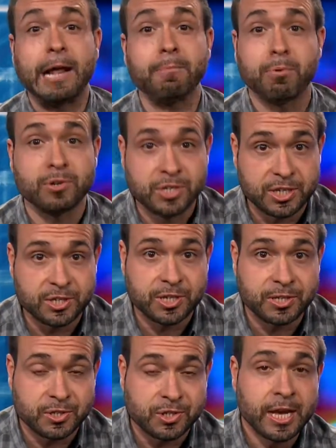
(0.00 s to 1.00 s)
and
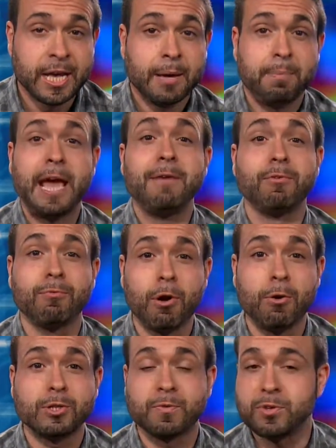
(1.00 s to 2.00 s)
persistence paved the
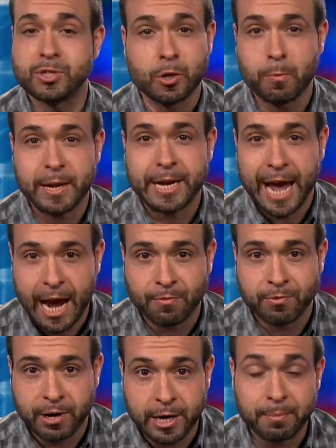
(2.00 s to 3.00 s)
roads for so many
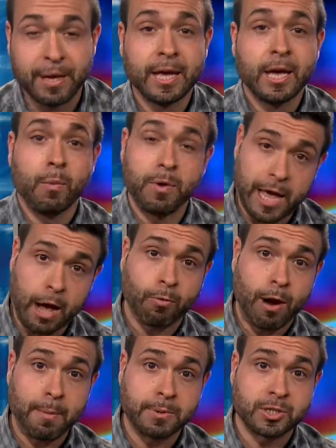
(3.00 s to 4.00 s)
after him. Without
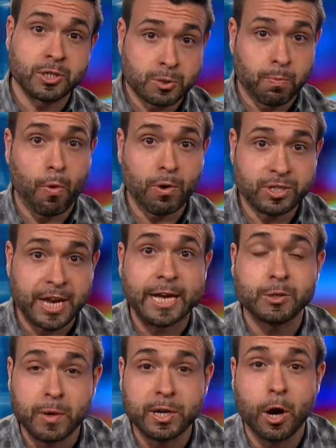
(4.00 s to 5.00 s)
Robinson, sports
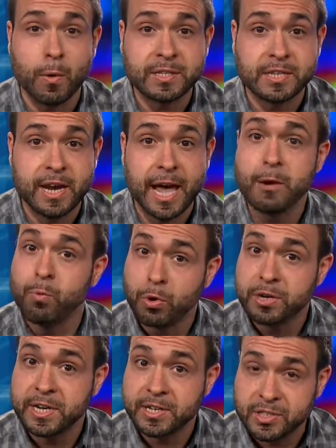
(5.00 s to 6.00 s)
as we know it today
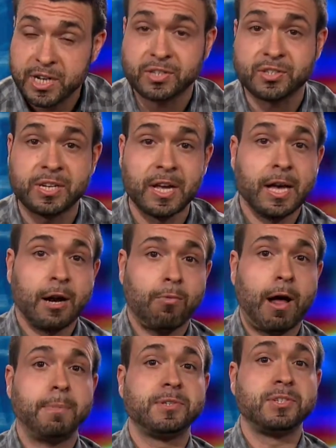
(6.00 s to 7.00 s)
wouldn't exist.
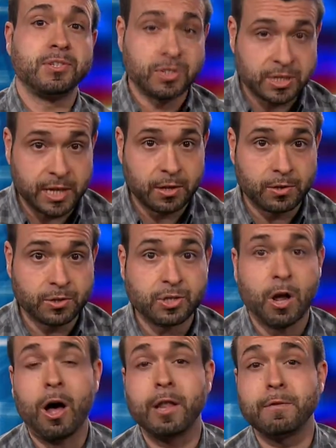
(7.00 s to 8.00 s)
Robinson's skills
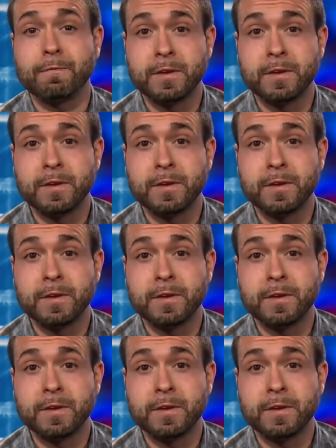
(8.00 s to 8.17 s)
on the